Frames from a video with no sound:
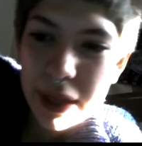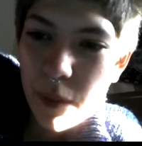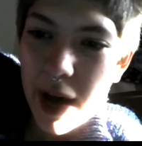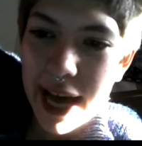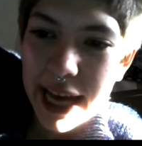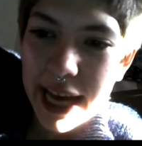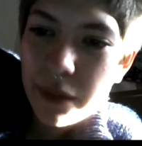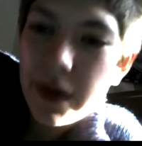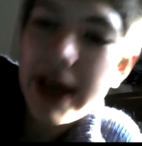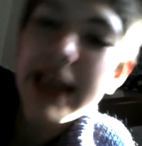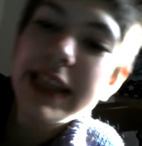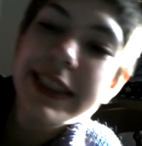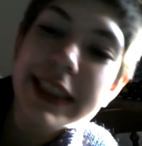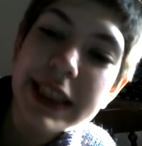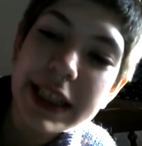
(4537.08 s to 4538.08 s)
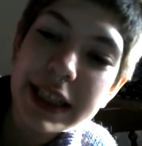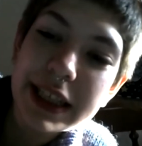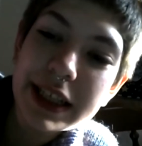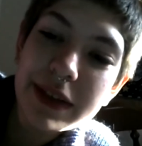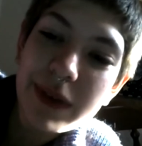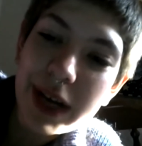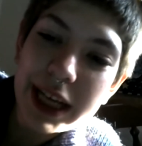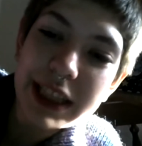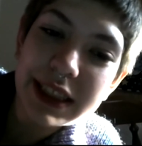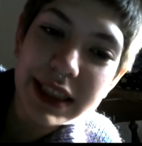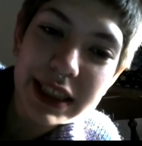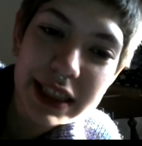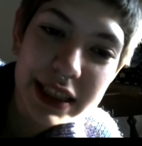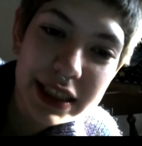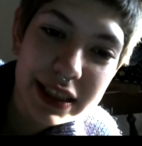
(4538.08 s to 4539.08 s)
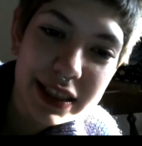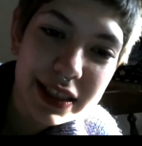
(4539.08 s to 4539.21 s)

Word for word: why why isn't it? Why isn't it?